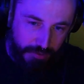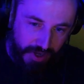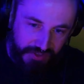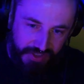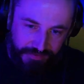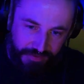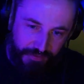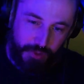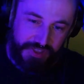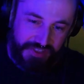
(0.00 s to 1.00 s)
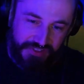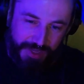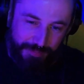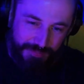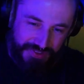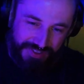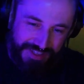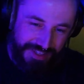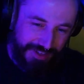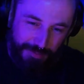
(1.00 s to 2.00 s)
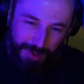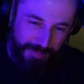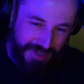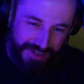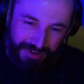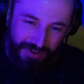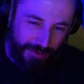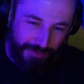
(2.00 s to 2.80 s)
you're asking for 40 stems of 1 minute long,